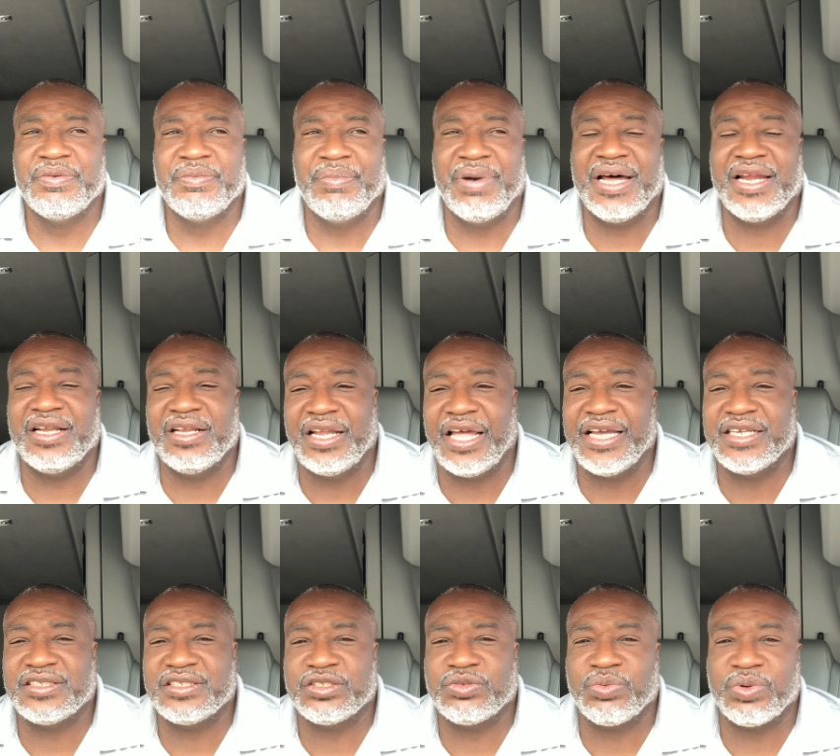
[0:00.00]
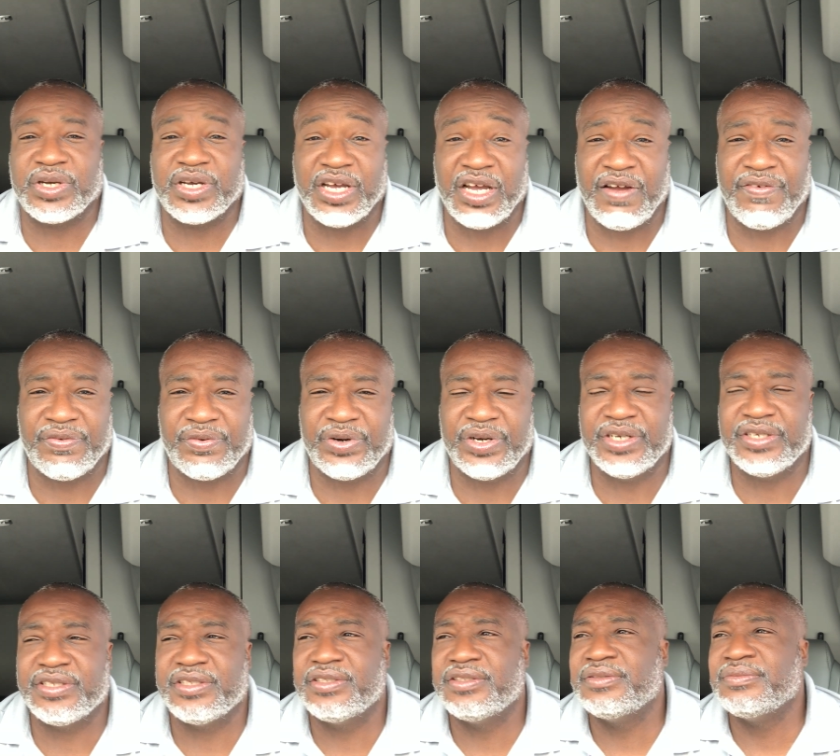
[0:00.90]
my license will cover
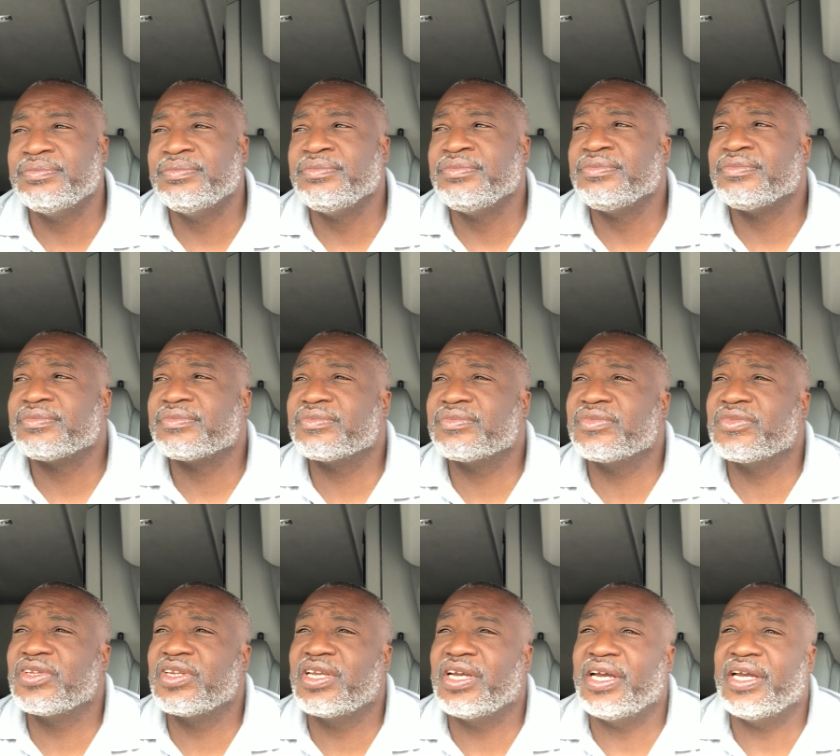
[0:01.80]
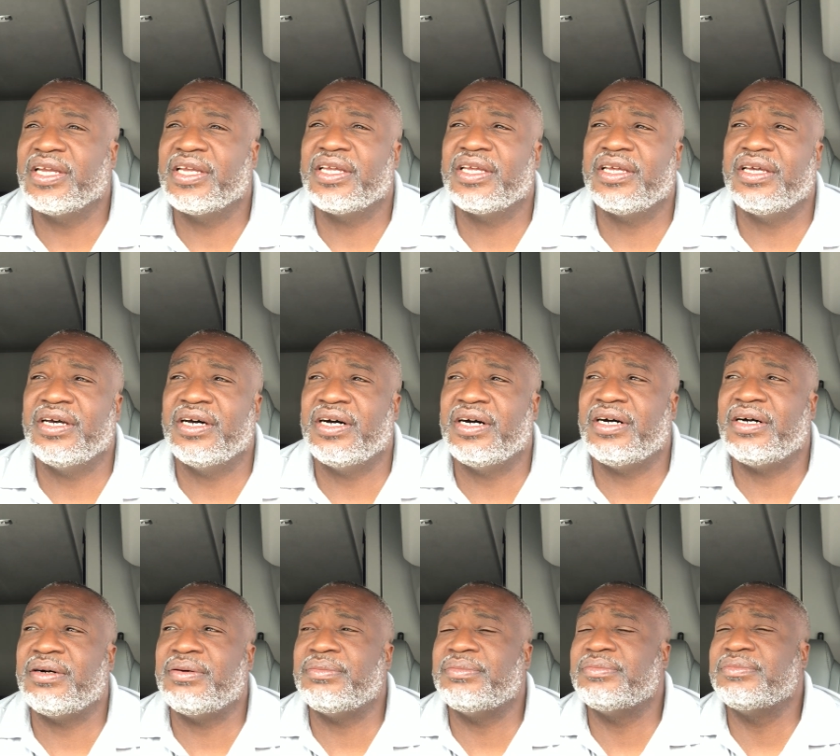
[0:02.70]
it. Okay,
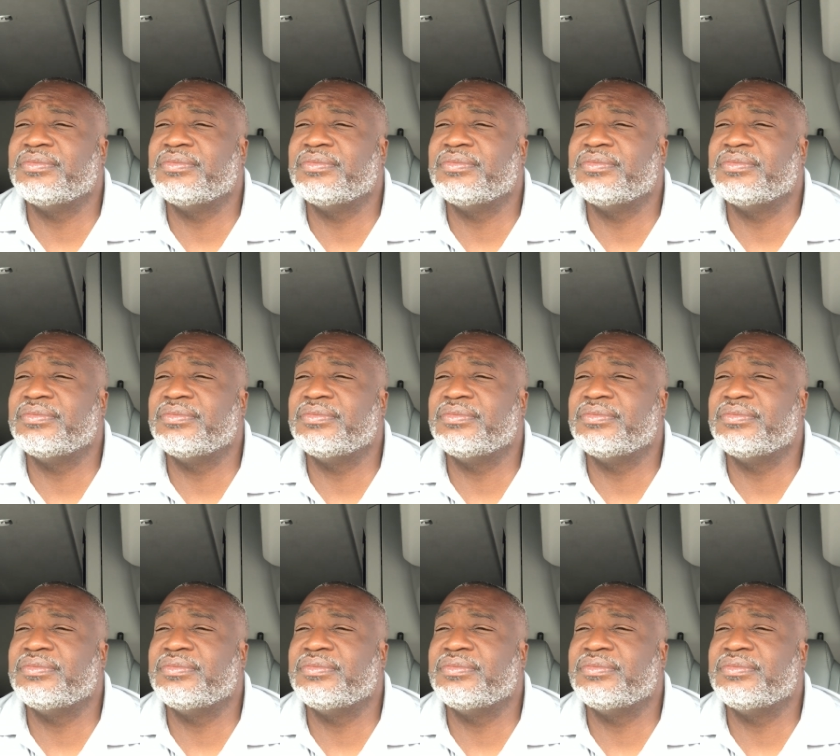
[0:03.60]
but